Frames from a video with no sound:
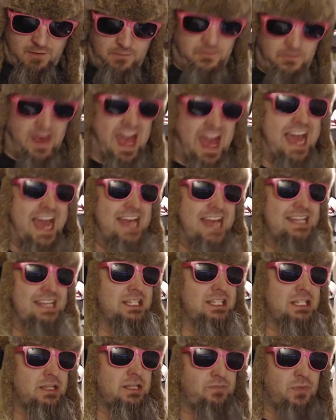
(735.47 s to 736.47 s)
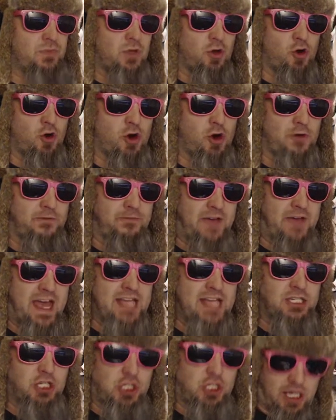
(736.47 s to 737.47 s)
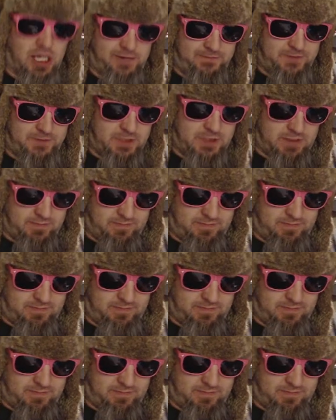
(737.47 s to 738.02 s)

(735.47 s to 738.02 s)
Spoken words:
Phase, or phase shift,